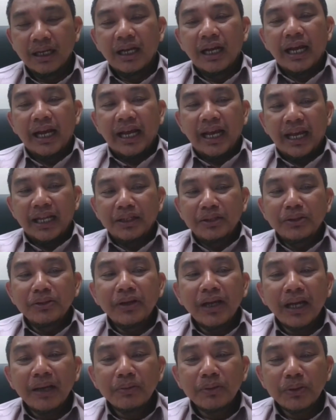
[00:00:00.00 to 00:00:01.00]
And you
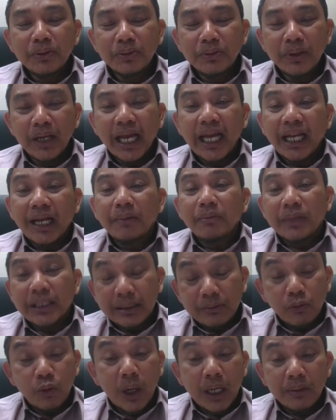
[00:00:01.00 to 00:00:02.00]
have to add up
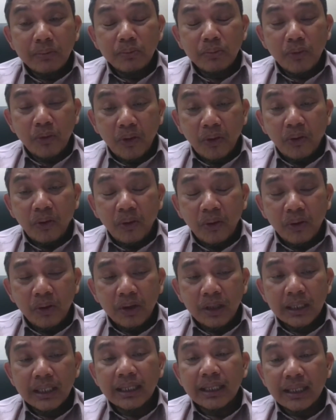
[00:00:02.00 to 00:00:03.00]
one more
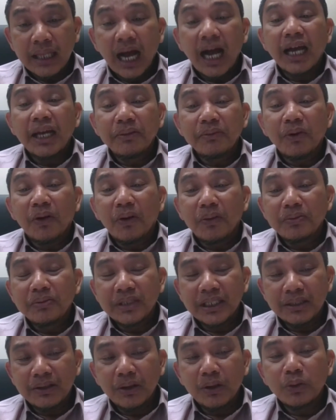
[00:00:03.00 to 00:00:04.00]
type of
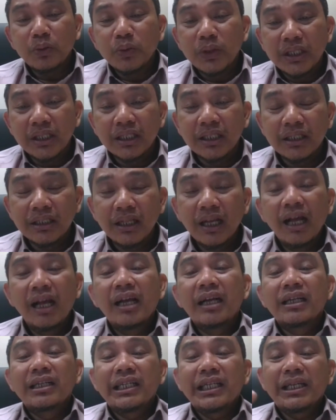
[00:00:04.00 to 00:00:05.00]
record, which is
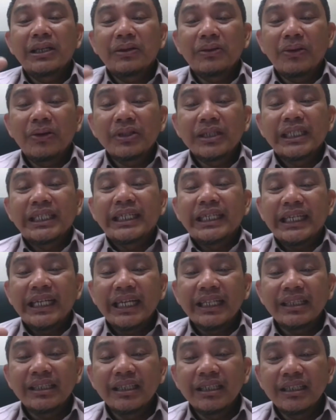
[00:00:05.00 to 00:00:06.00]
record
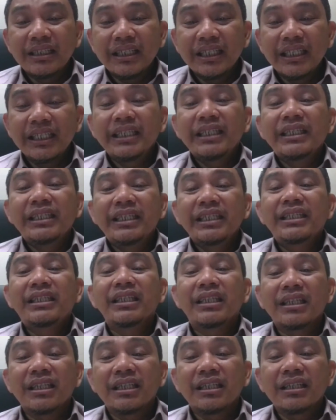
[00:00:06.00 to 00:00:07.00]
created in
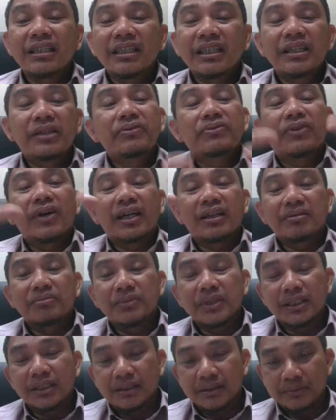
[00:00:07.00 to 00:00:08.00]
digital
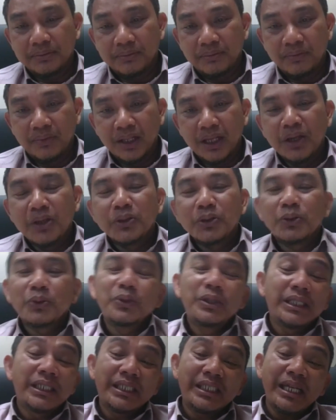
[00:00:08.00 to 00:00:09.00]
environment. So the
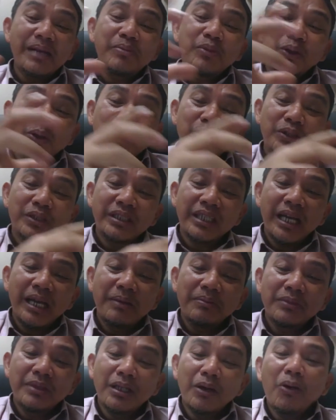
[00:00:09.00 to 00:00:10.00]
same concept
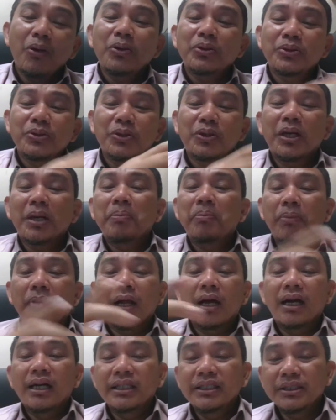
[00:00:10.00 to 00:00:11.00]
also
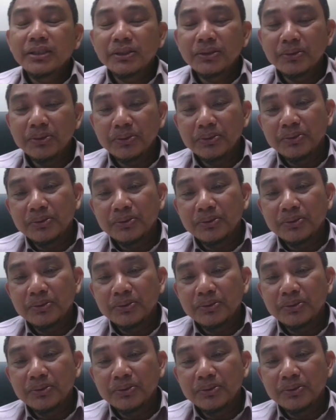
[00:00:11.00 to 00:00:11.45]
applies to